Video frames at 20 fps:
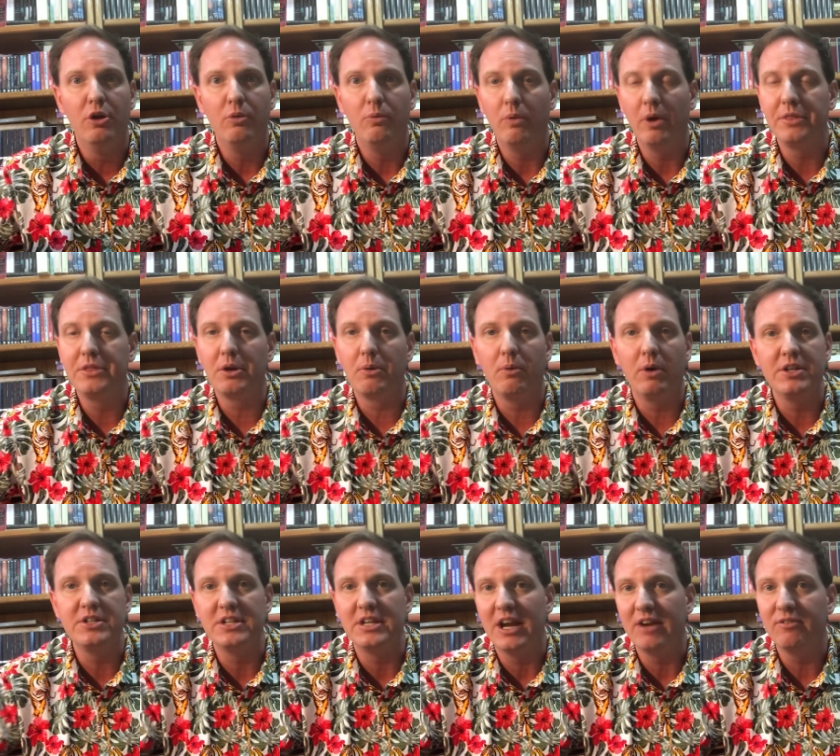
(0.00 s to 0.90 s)
what there
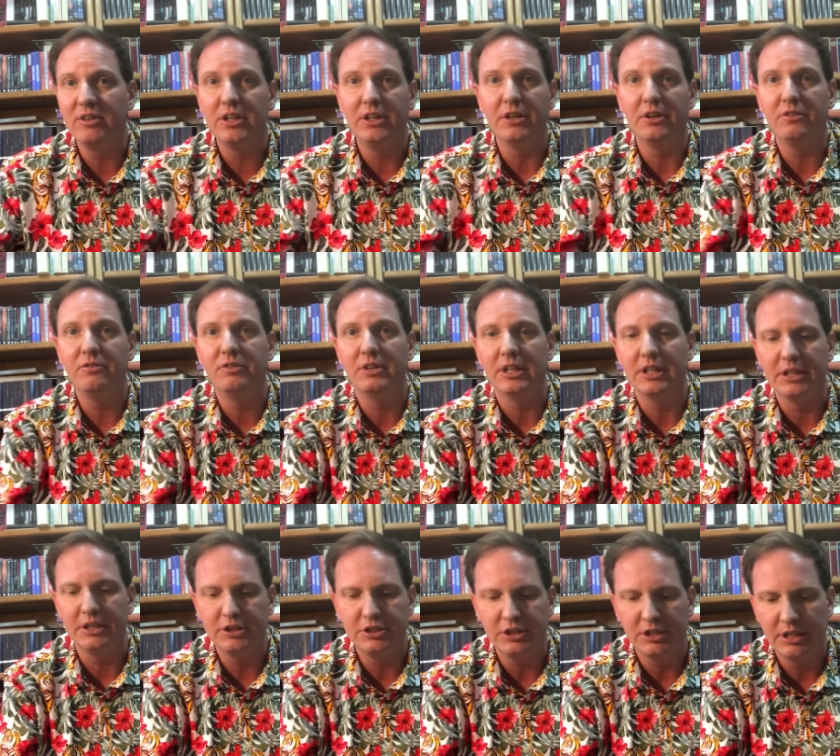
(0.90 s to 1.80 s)
was in every little
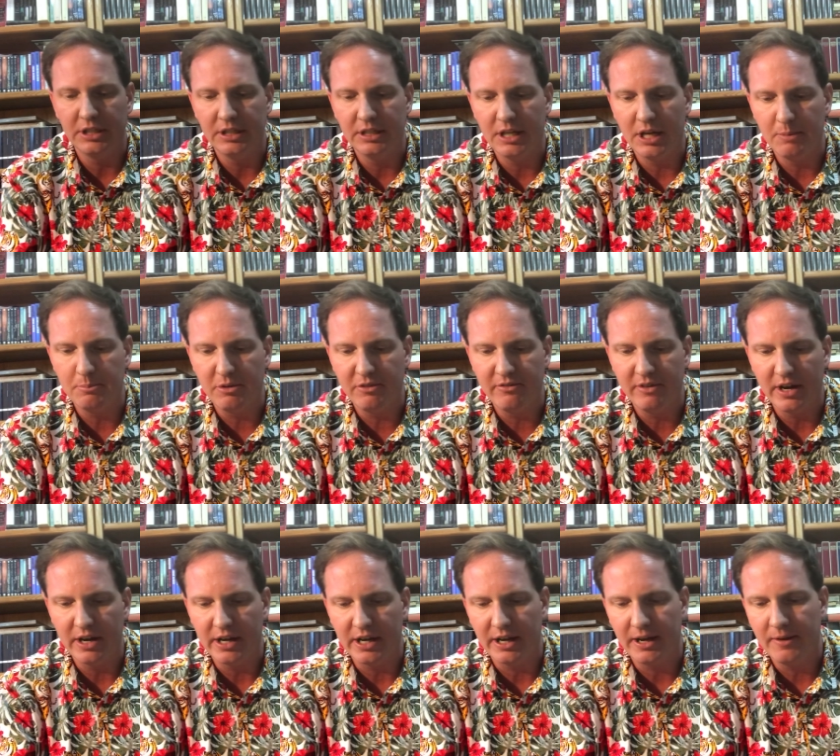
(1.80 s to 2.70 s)
village in uh,
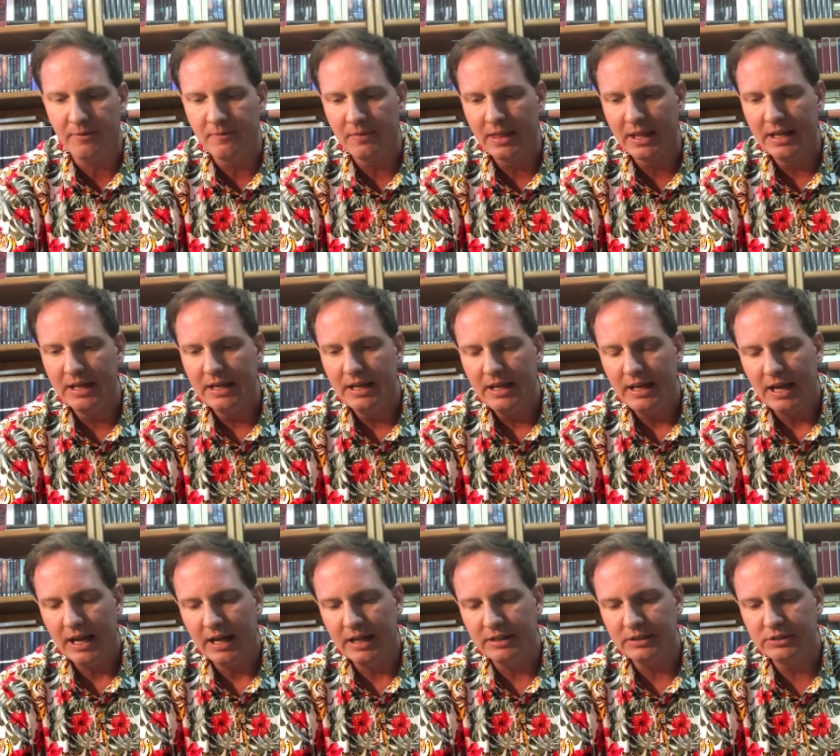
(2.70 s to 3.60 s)
bavaria
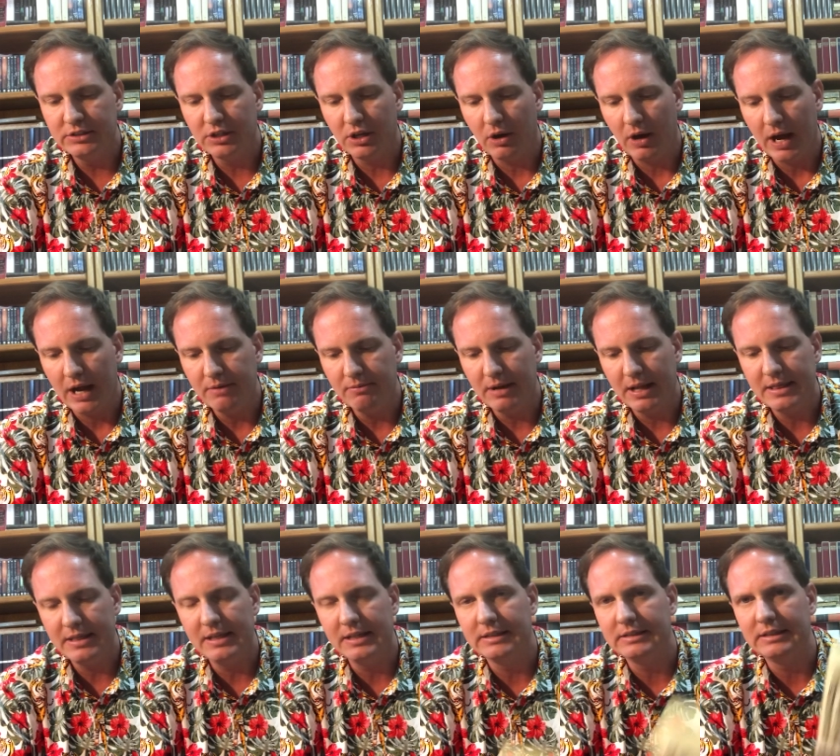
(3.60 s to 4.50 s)
and so I read
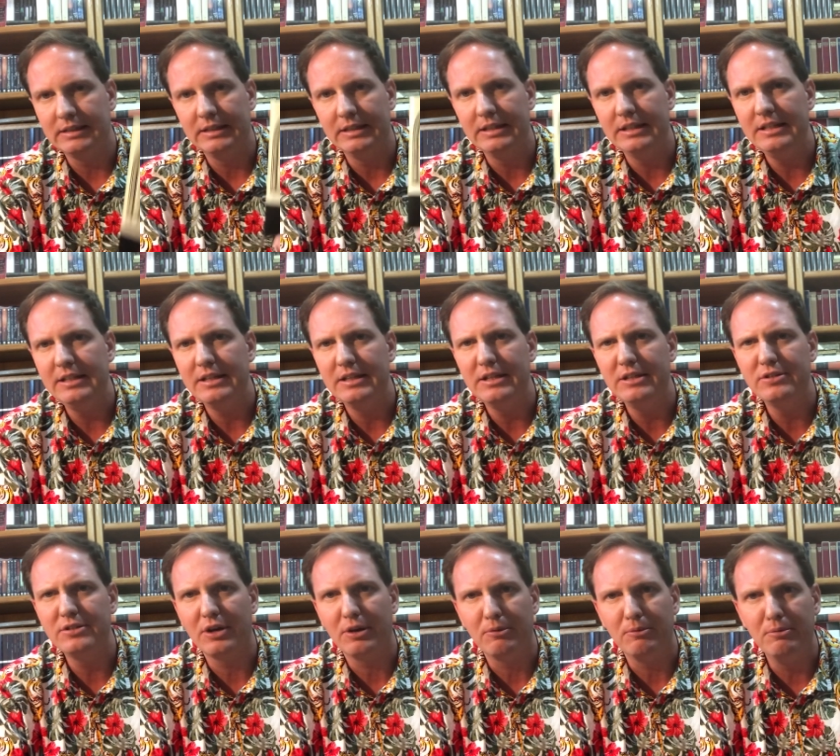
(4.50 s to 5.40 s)
this, and th- these
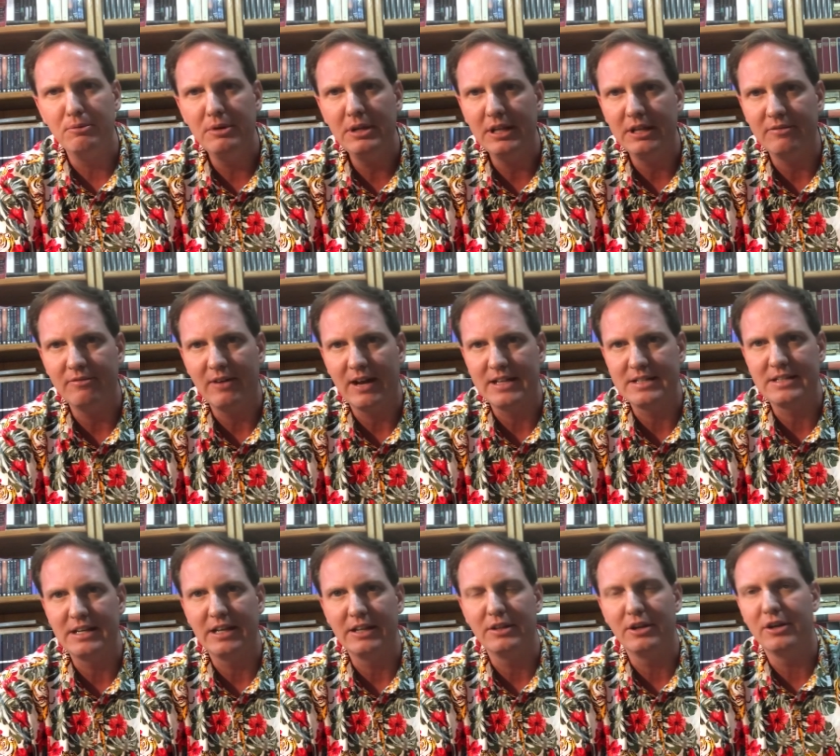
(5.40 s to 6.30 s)
are really
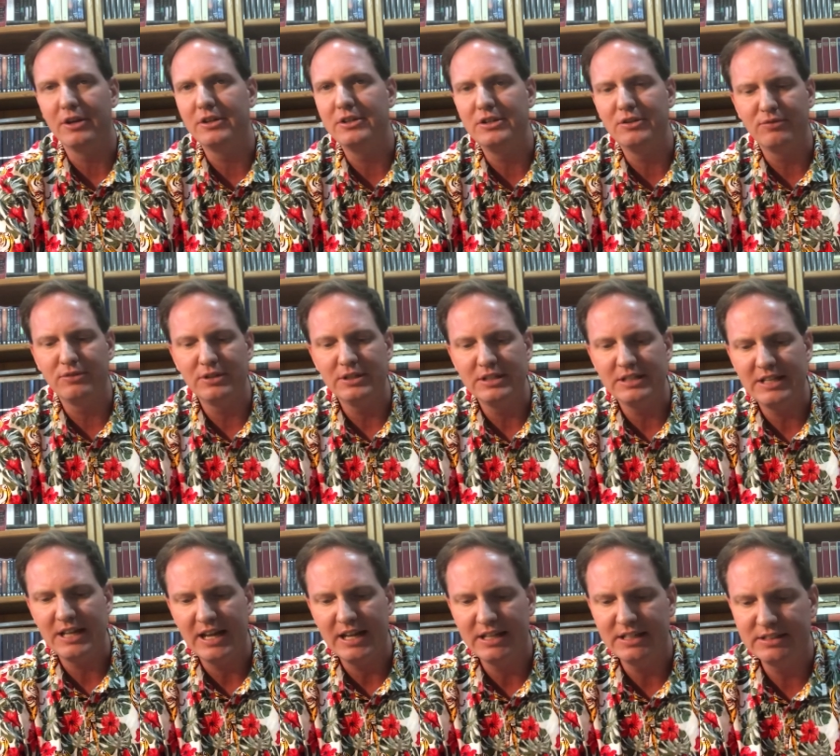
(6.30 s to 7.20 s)
fascinating. There are different
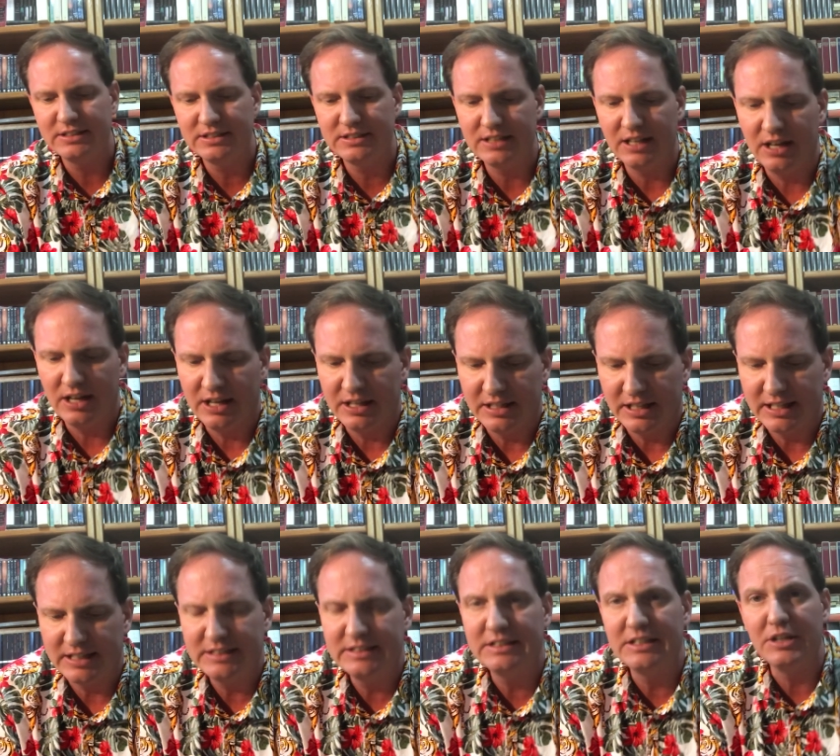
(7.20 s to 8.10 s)
takes on
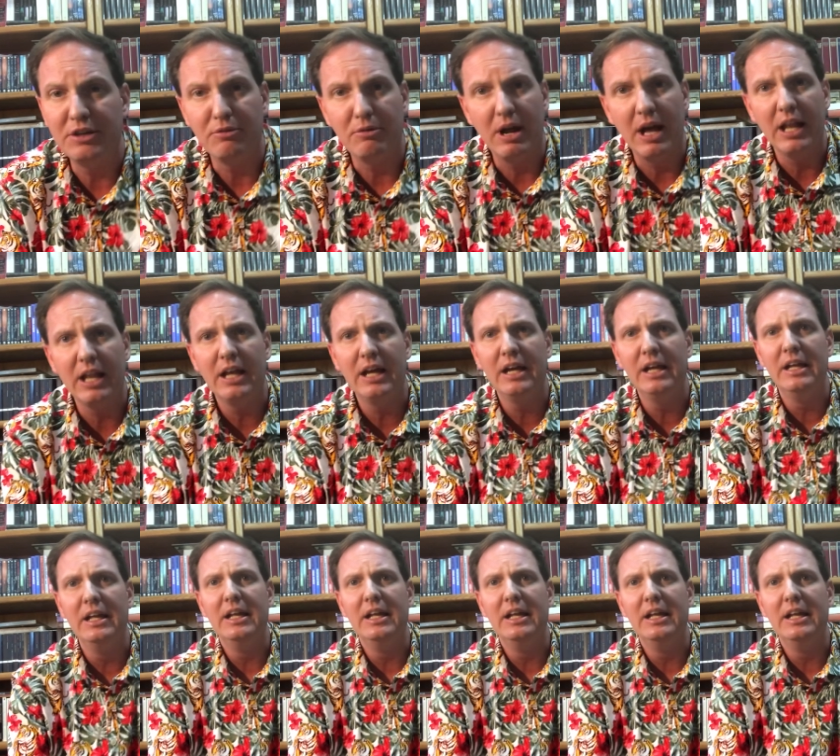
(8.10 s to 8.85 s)
like Cinderella.